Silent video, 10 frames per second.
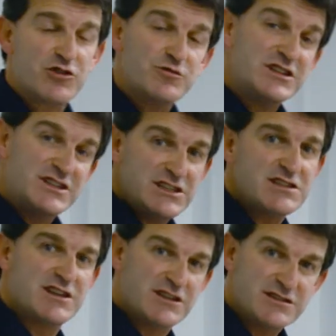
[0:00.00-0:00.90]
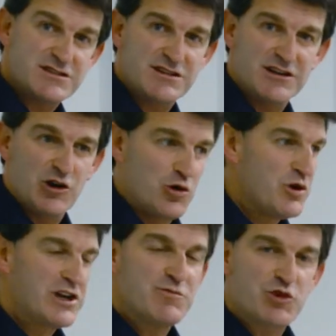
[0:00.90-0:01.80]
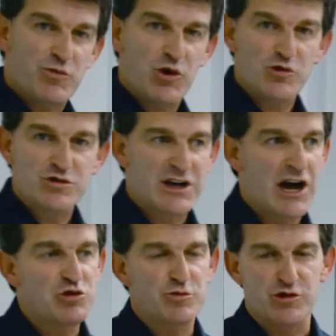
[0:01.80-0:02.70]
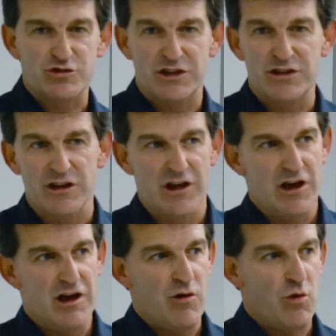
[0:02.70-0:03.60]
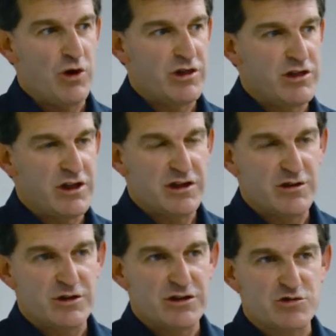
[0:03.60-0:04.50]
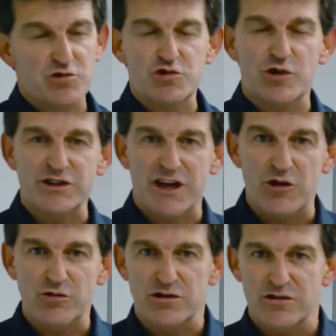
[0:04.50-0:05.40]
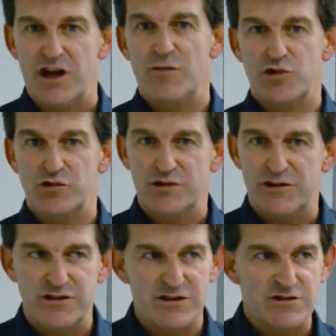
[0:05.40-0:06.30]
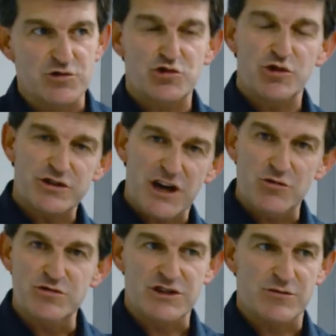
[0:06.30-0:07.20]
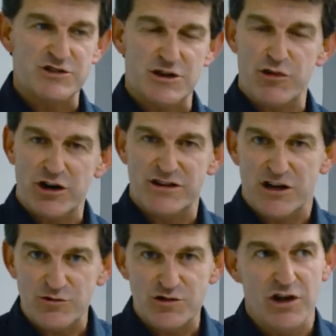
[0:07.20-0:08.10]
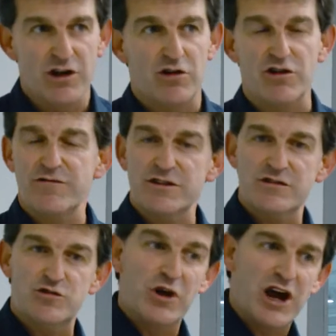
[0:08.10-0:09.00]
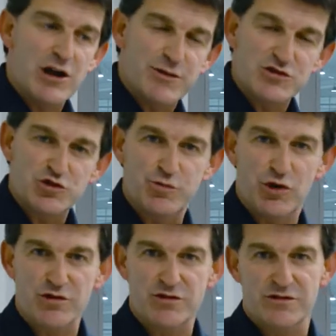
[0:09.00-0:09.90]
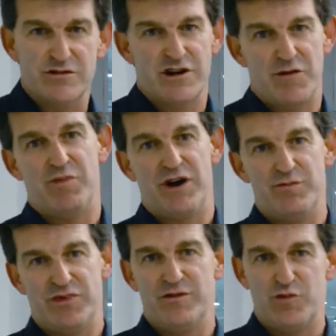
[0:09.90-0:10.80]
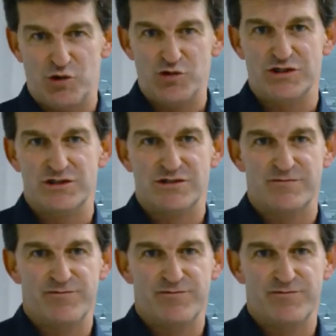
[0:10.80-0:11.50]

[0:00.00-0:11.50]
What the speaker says: from the distance we can propose how to proceed with to sort out the unproductivities, to sort out some breakdowns, or even to help and support the ramp-up process.